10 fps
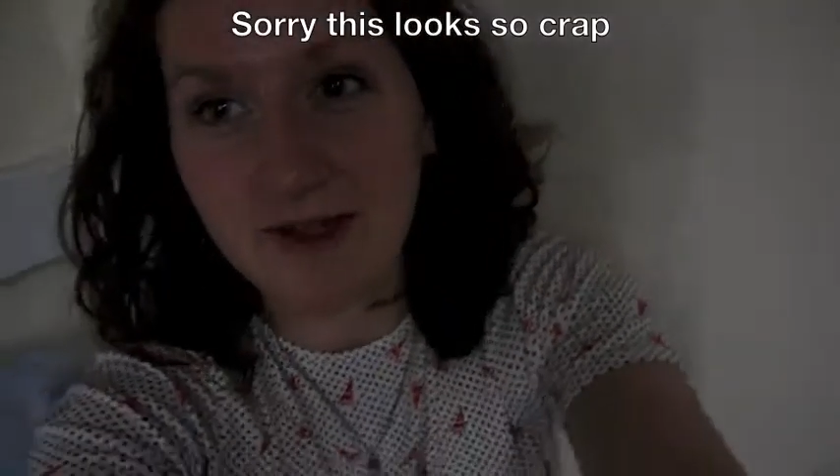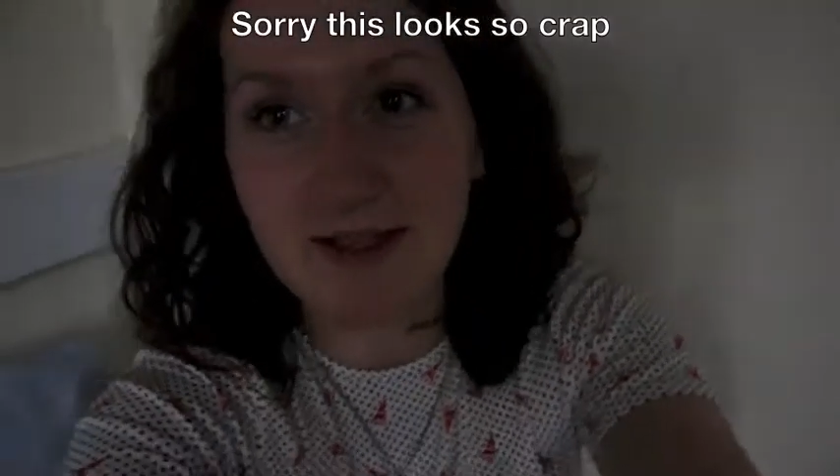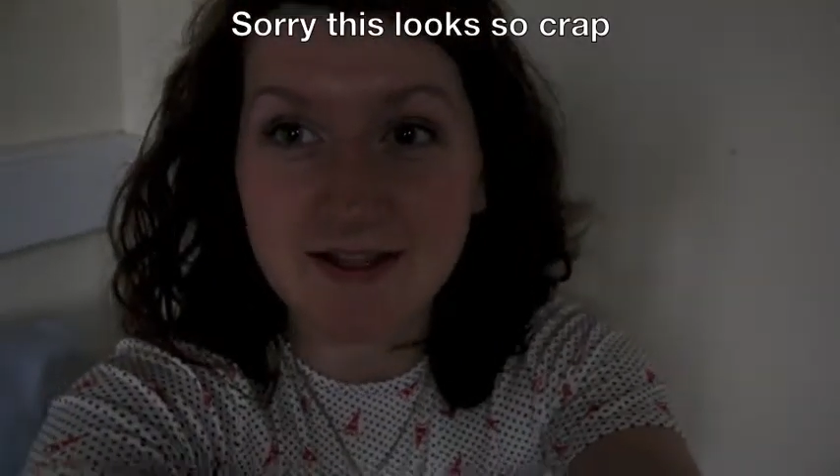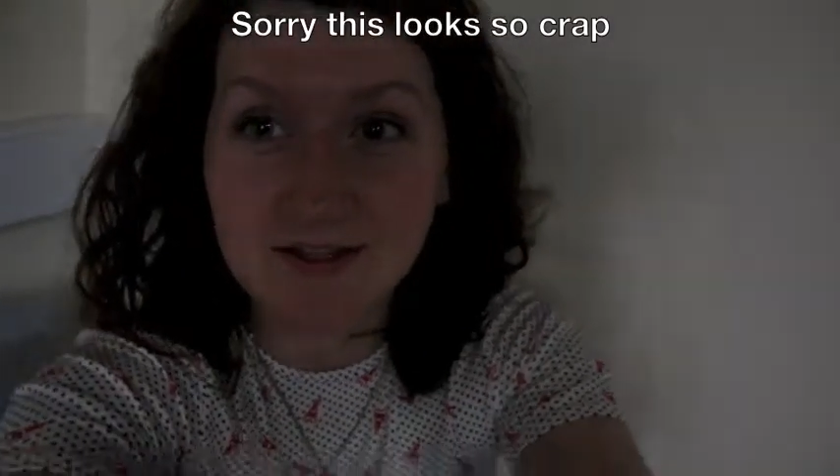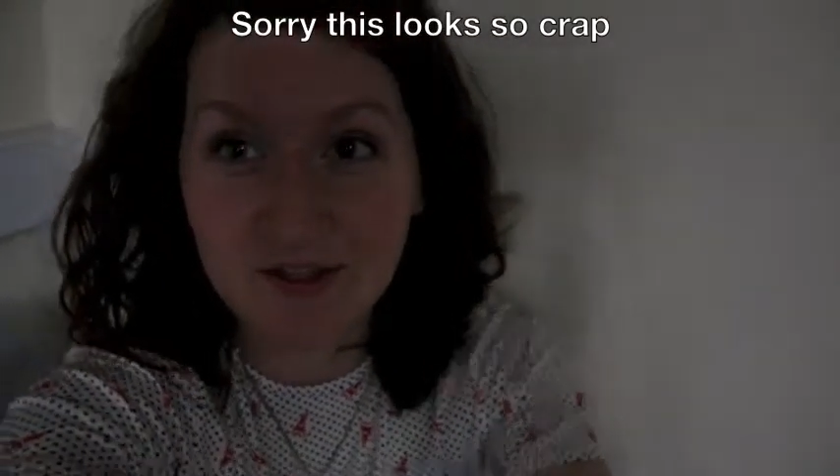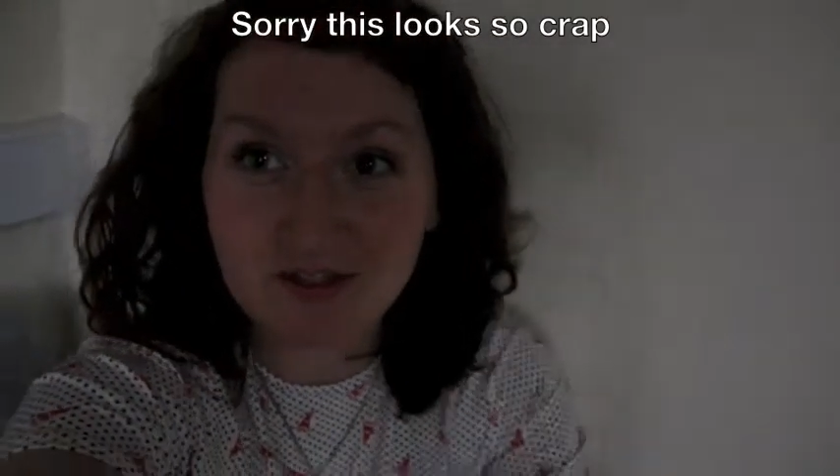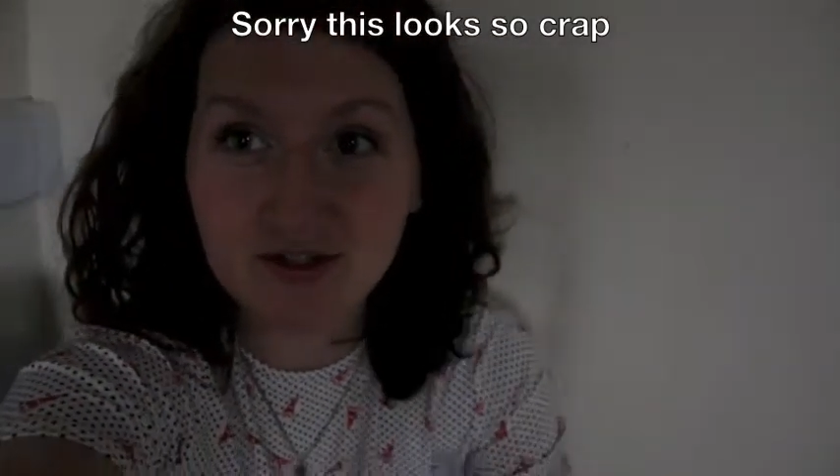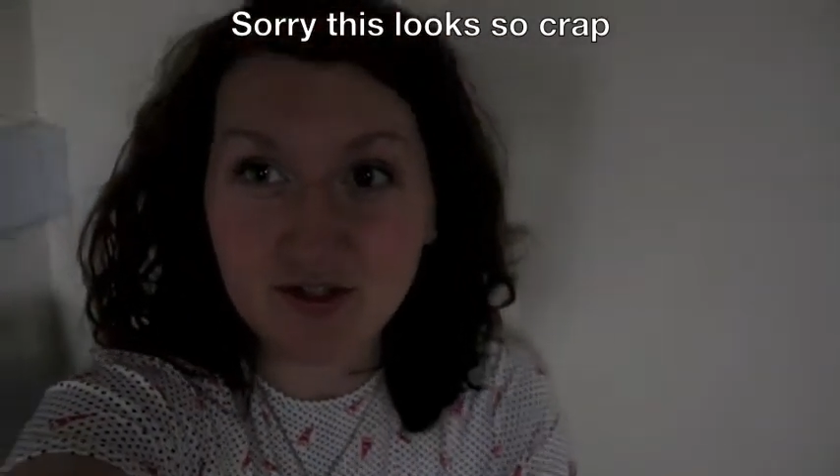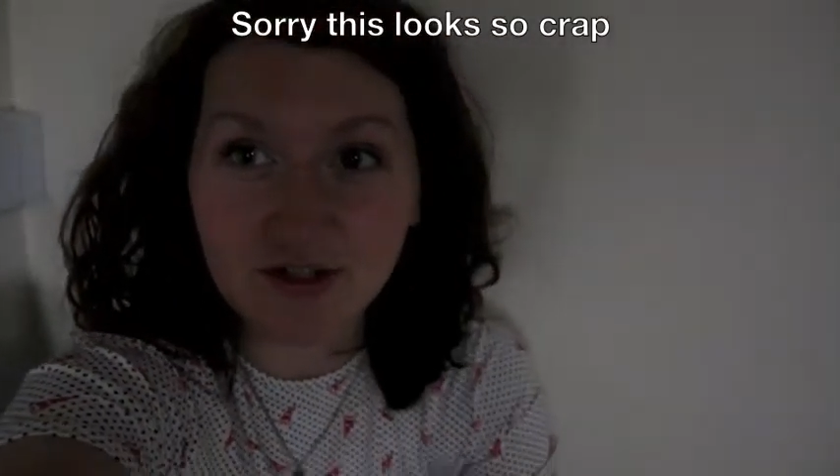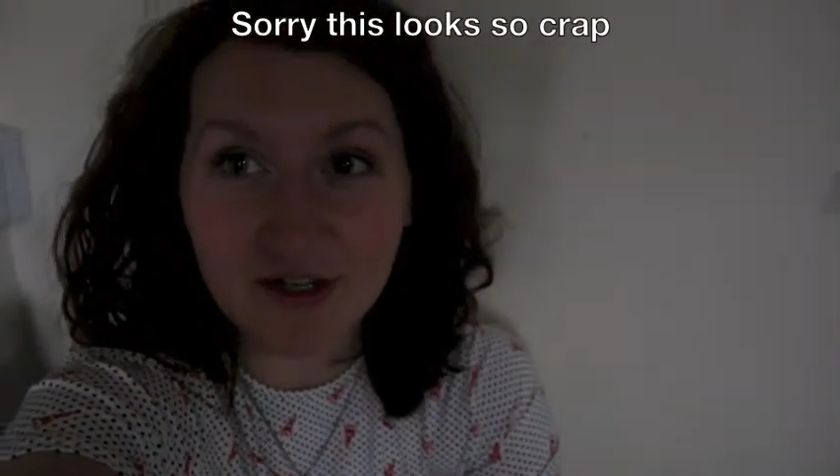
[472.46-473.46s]
Will has
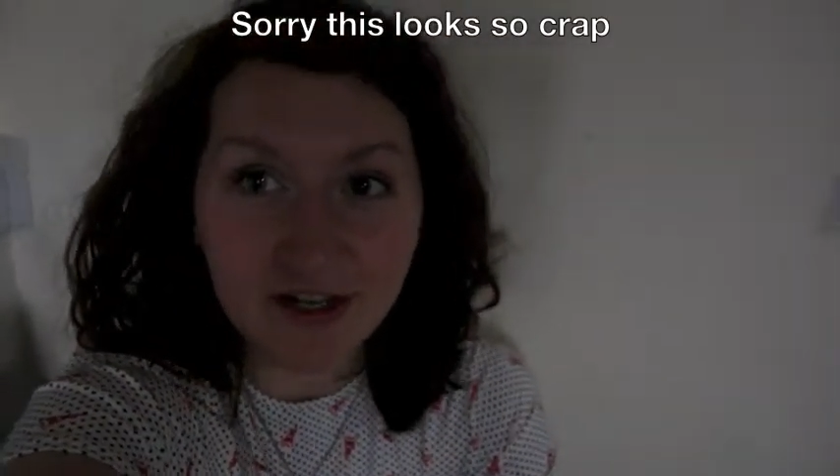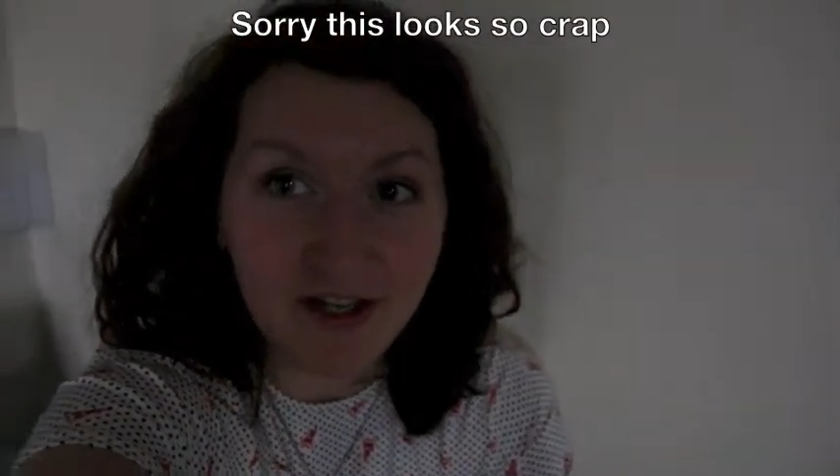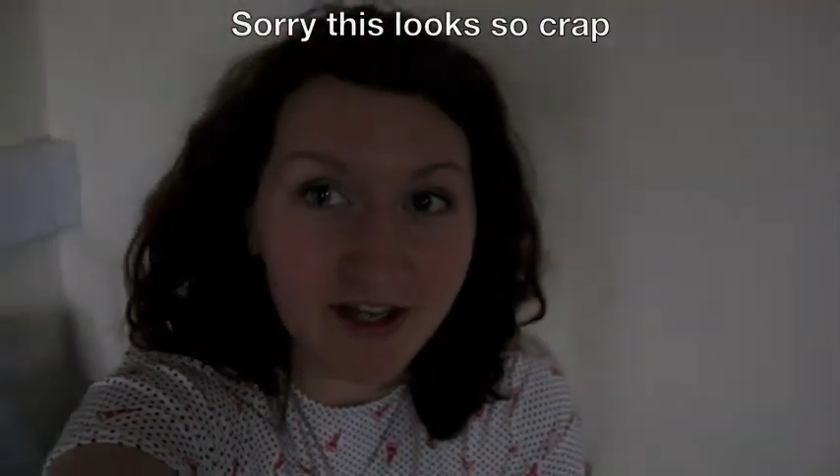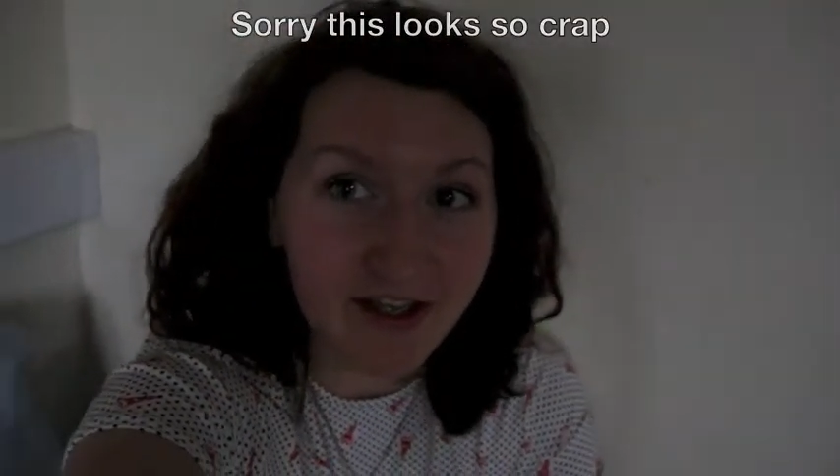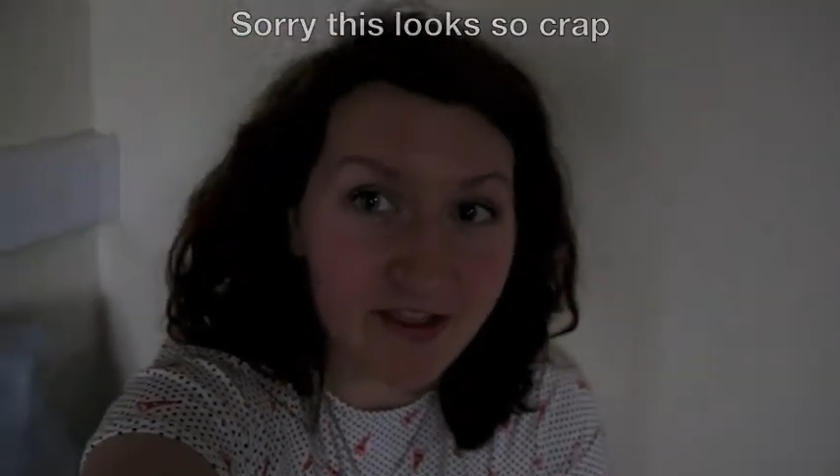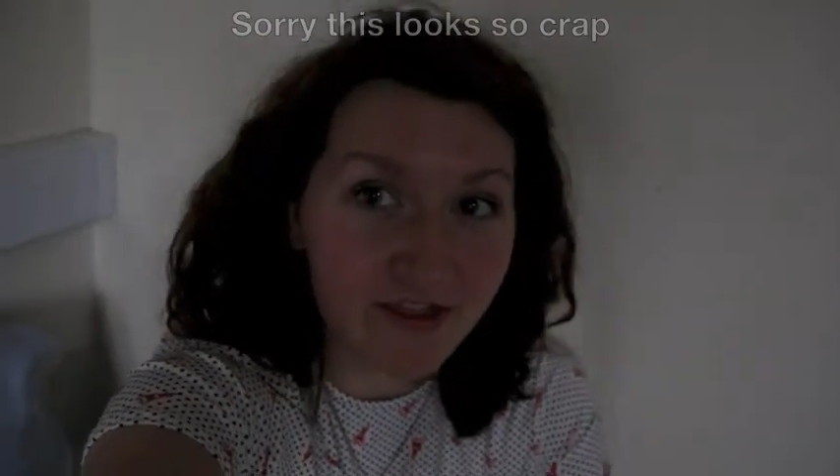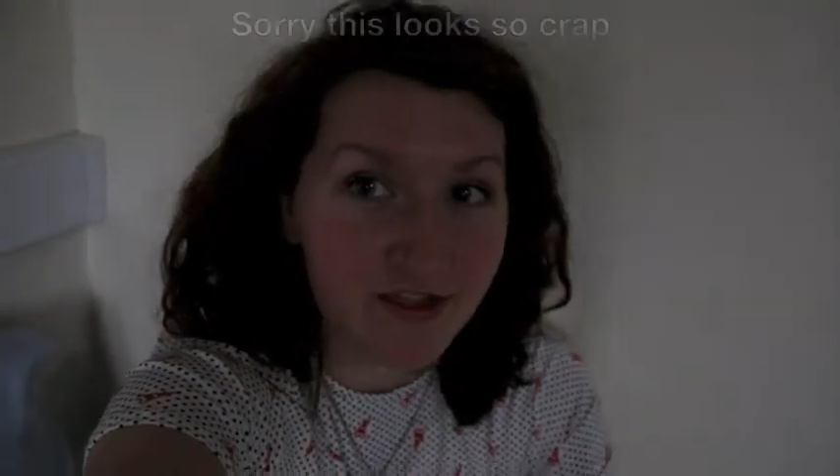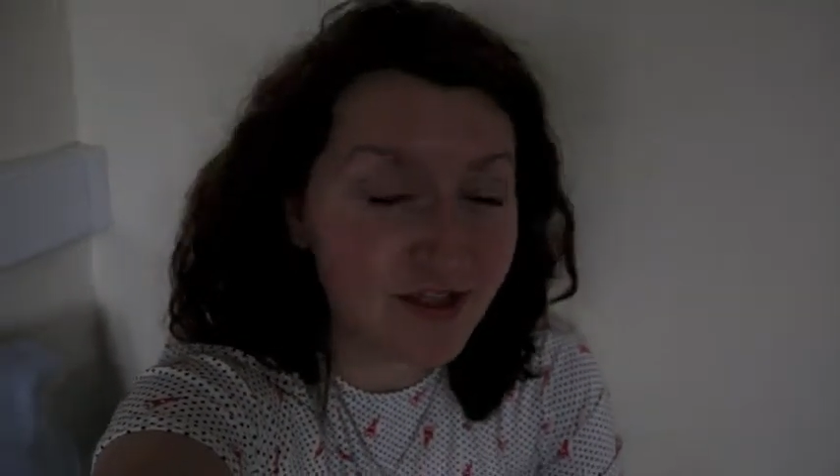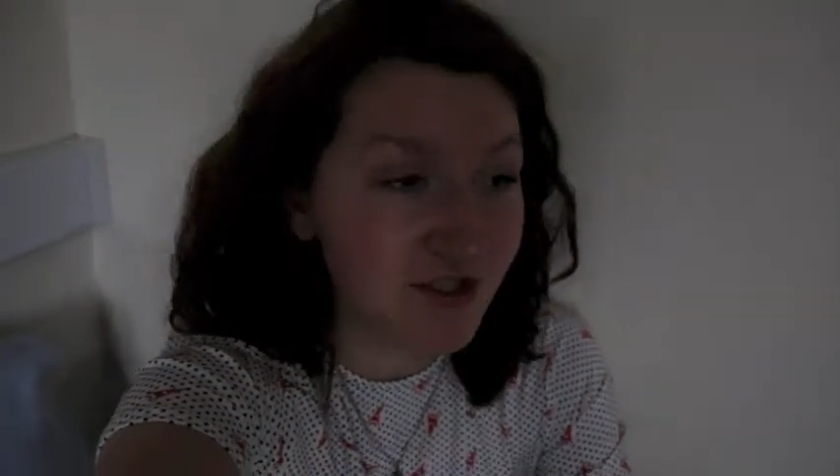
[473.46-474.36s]
just done the